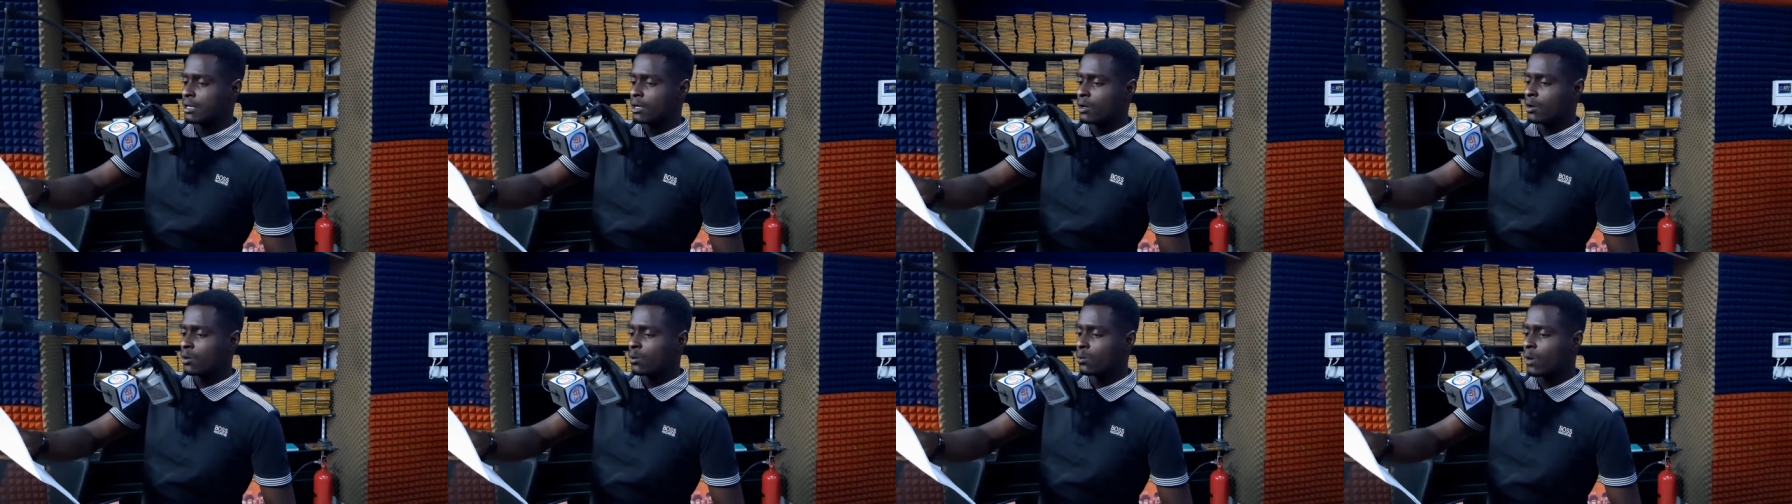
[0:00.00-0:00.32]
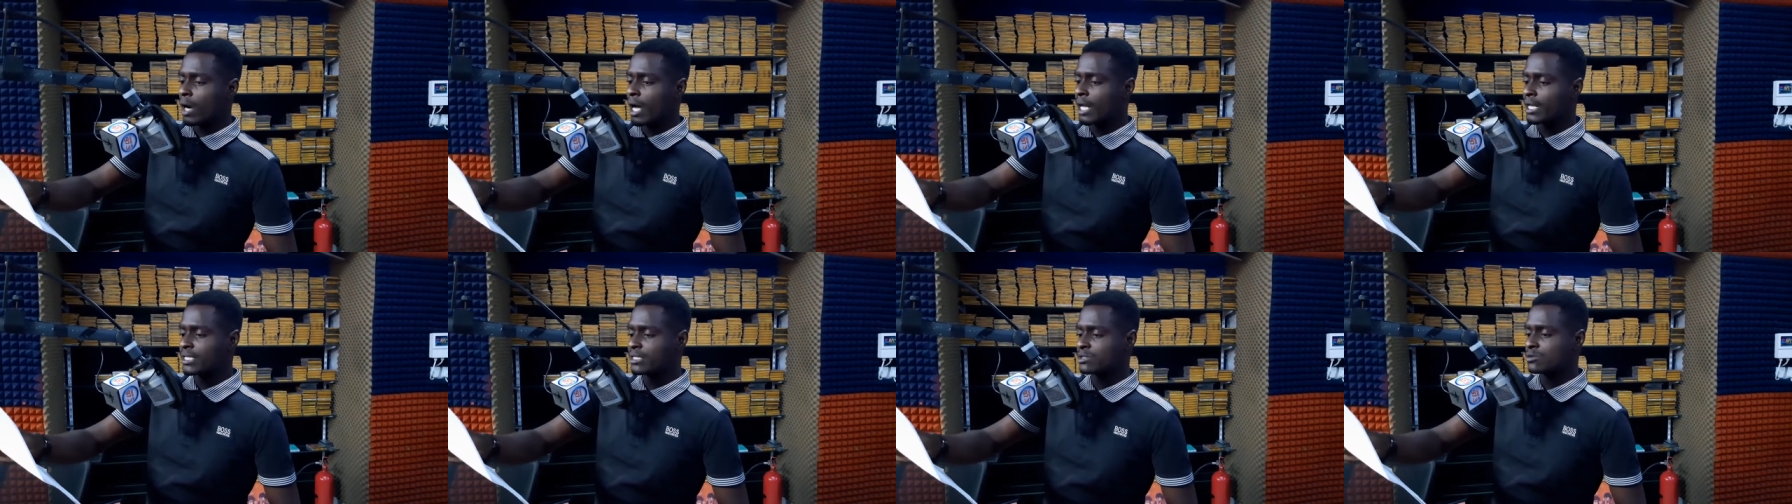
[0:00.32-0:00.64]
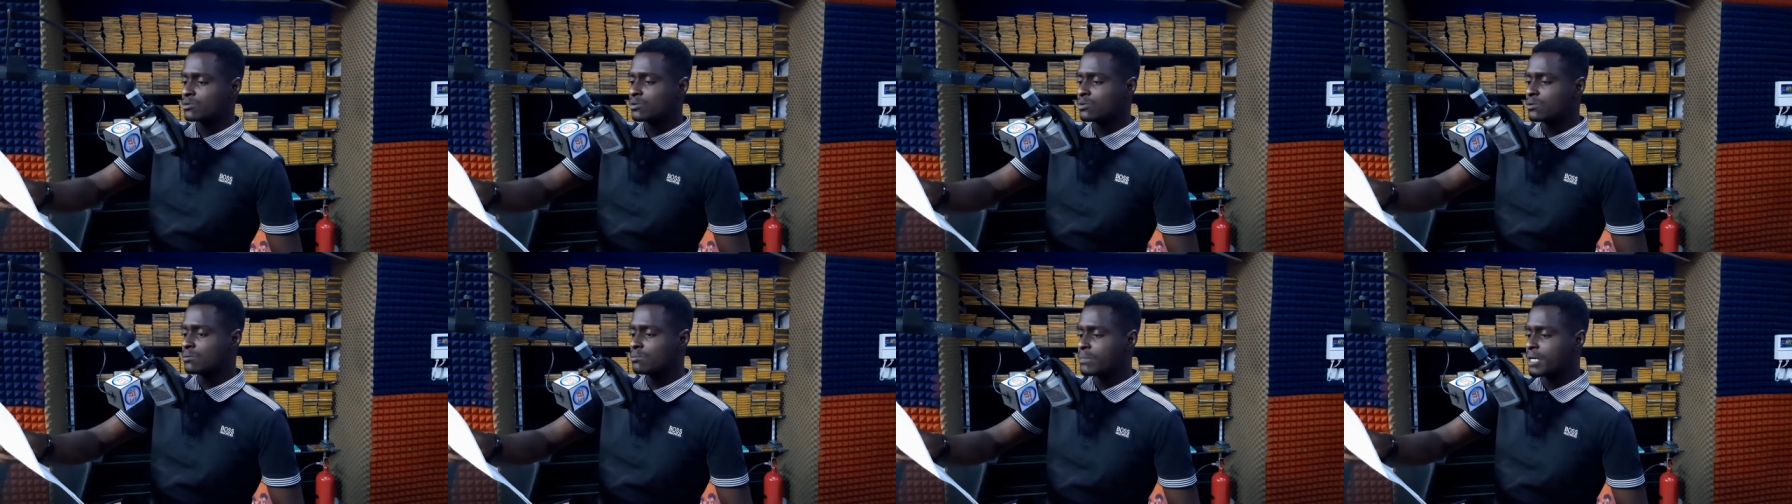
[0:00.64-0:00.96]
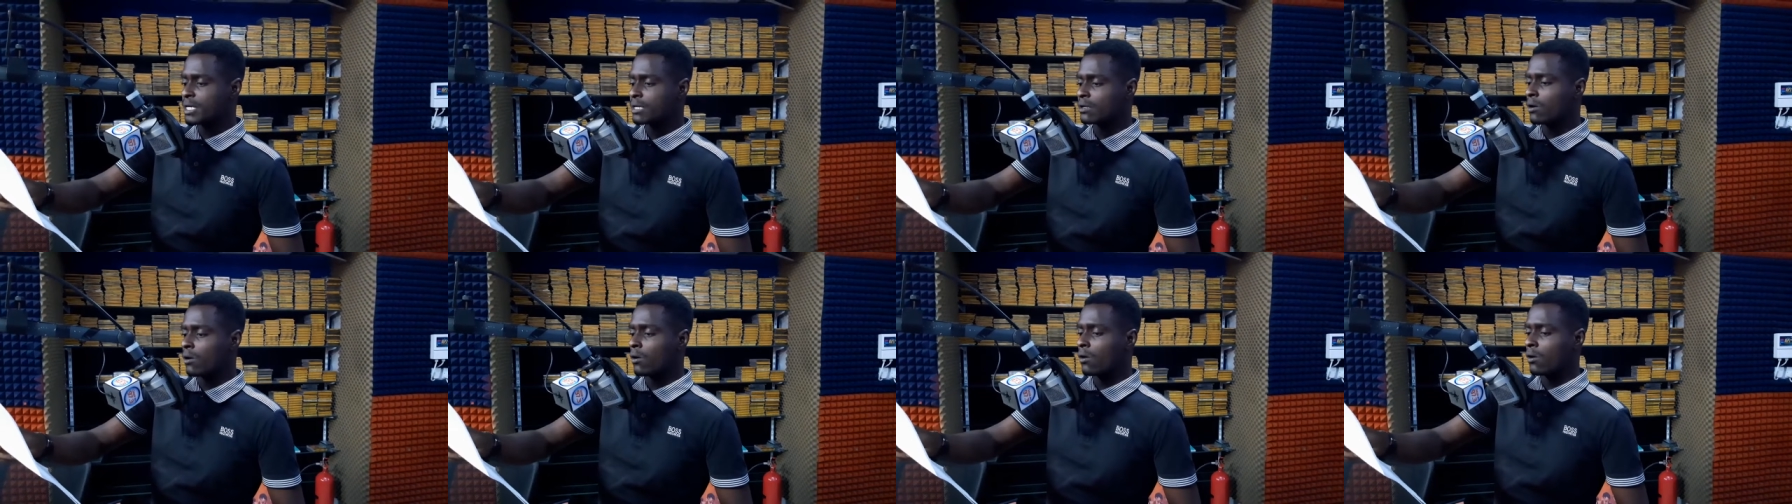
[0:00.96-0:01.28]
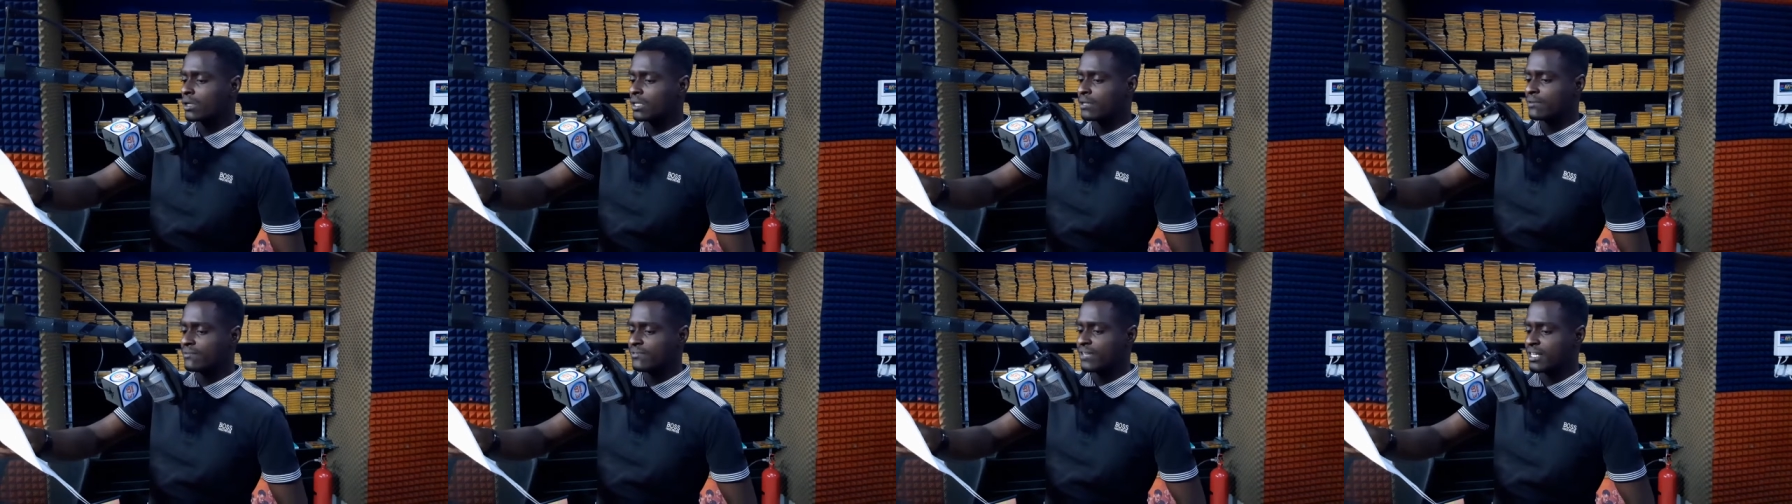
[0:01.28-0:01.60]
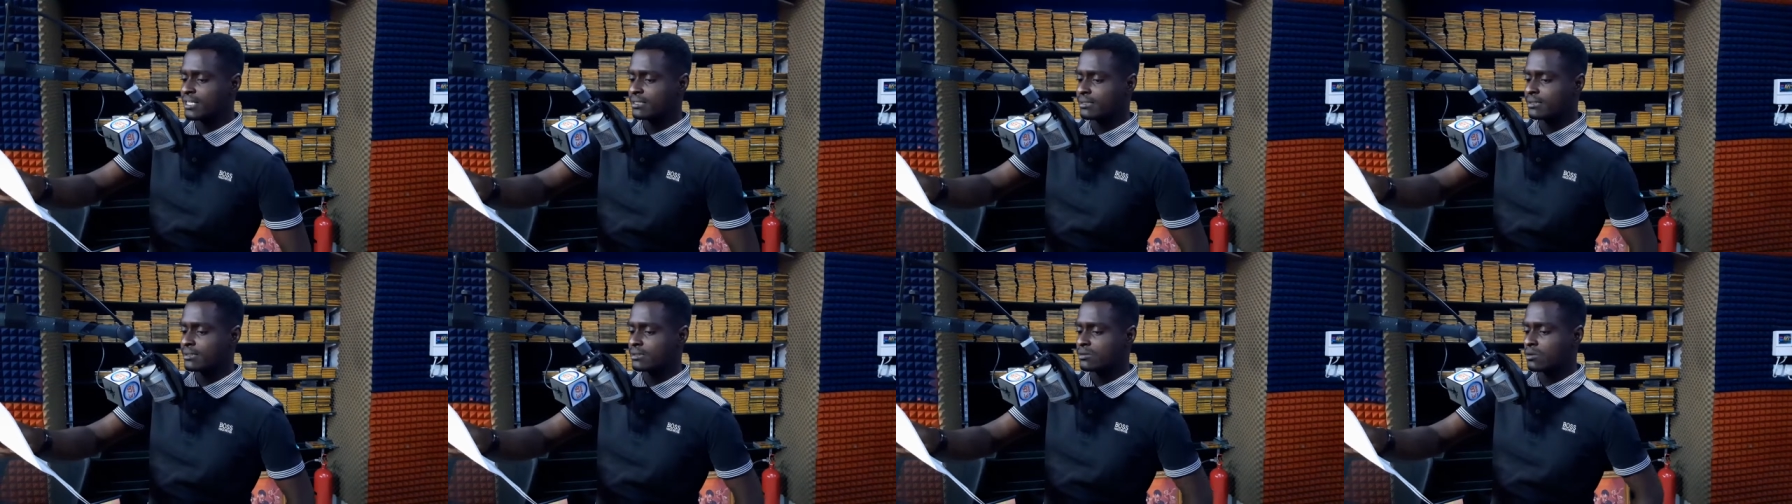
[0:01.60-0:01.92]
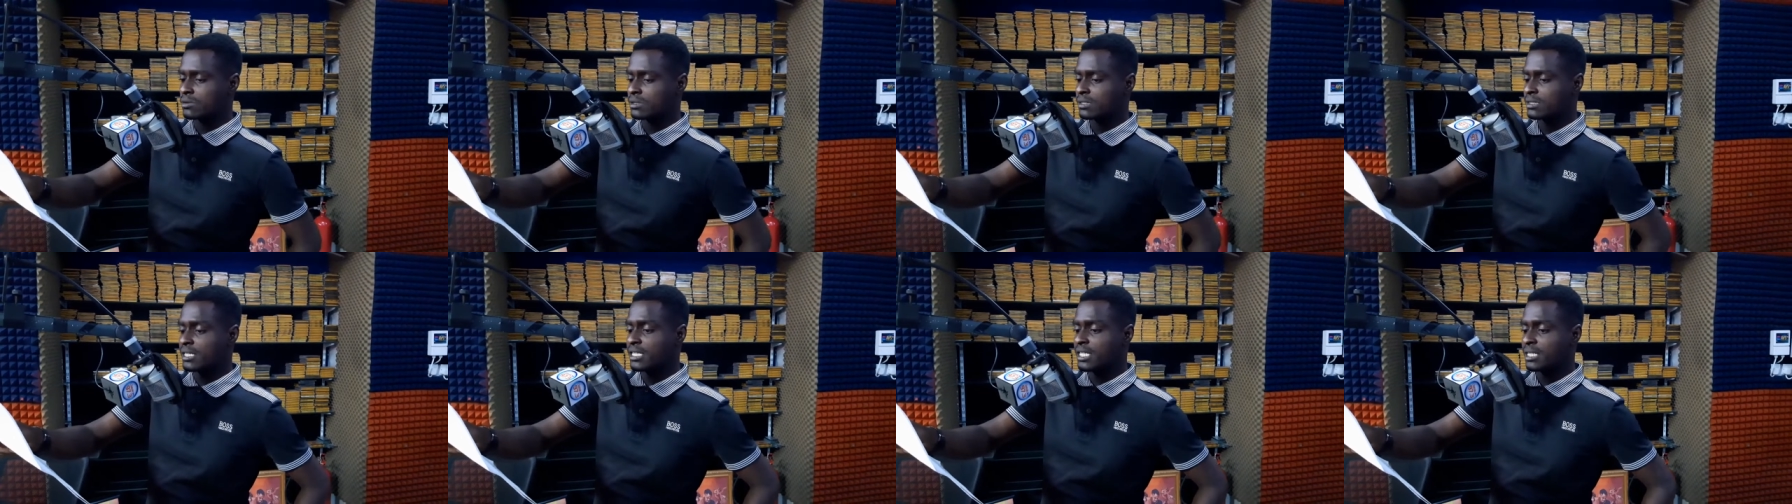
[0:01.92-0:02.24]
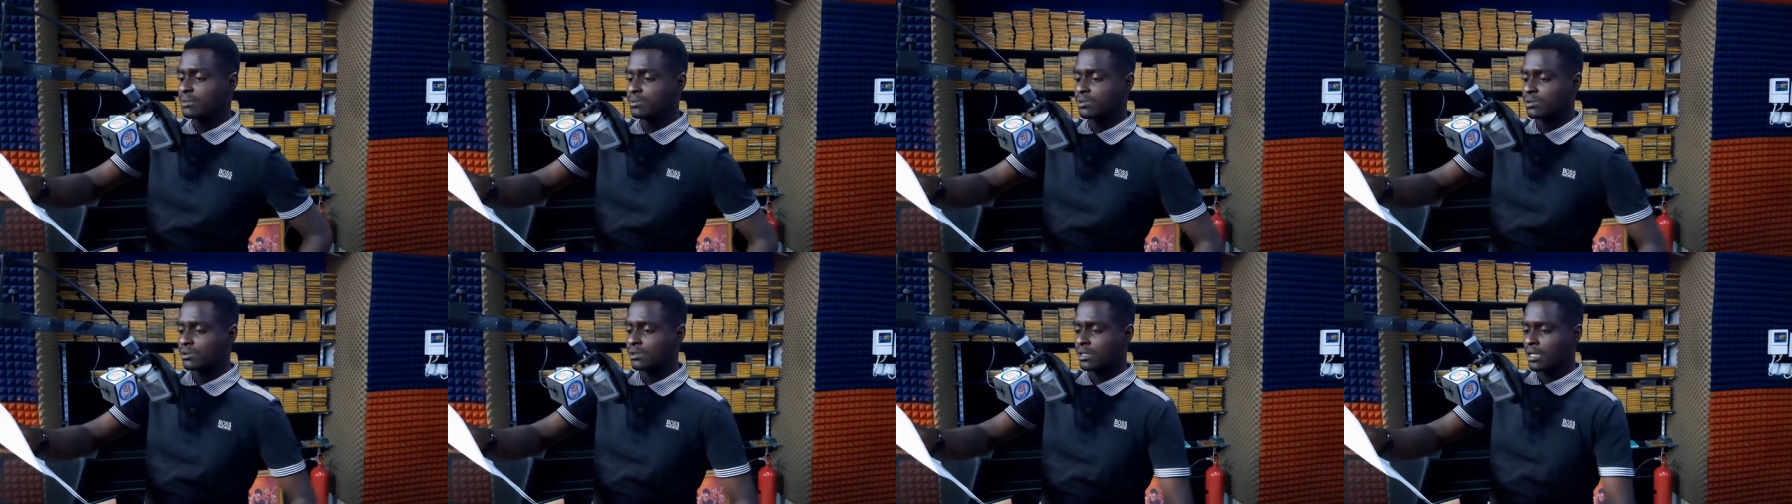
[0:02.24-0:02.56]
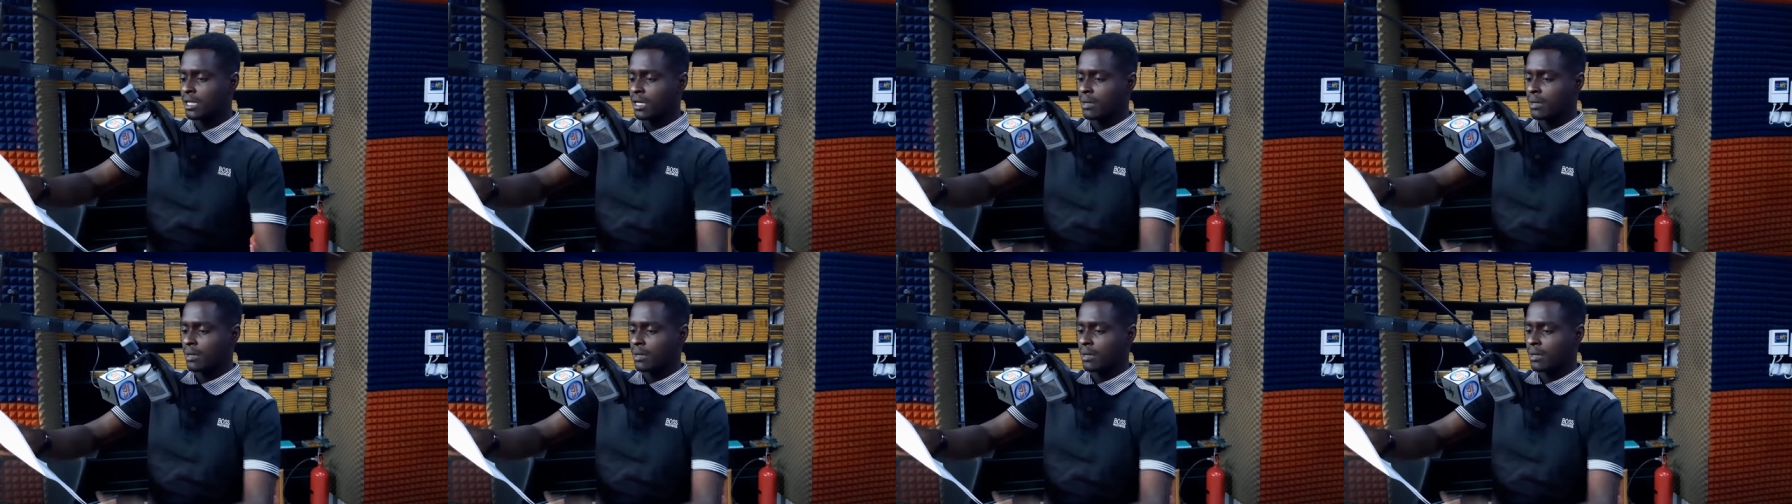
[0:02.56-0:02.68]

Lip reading: while it will make all events sustainable